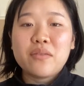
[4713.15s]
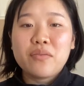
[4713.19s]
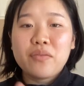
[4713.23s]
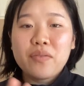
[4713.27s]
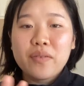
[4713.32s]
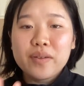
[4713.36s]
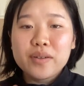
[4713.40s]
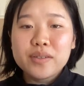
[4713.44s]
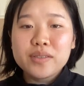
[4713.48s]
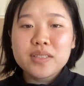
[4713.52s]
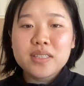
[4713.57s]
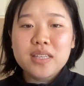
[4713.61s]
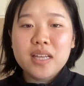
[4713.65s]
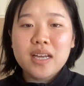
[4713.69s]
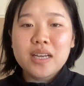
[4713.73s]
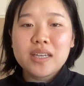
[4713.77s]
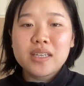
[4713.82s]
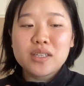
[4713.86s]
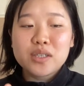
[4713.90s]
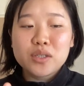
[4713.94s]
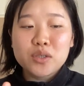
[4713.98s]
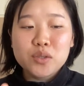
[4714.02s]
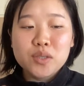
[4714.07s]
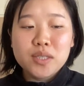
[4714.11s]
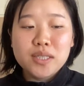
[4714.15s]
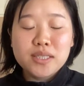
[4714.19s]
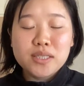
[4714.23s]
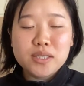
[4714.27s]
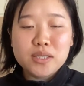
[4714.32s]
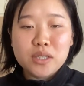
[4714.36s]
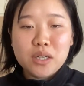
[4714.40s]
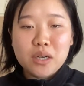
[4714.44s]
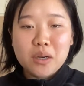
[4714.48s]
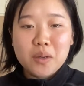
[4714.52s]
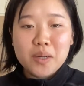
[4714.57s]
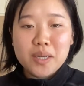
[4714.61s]
feels like you need to
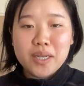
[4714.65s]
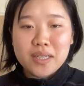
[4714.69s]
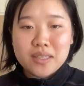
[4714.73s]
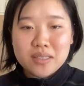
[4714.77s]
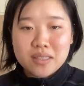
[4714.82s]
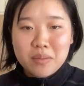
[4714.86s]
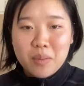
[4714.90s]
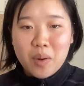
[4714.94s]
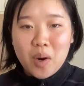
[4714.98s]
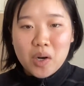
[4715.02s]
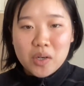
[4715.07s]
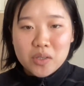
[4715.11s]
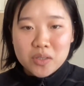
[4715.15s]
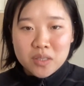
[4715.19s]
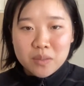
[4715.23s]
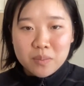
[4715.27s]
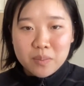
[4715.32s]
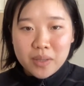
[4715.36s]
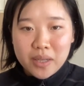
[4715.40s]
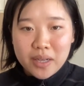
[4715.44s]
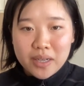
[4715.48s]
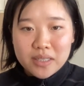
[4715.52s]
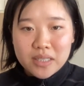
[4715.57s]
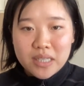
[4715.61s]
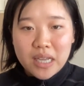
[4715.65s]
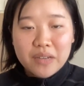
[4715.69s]
go and get some art supplies.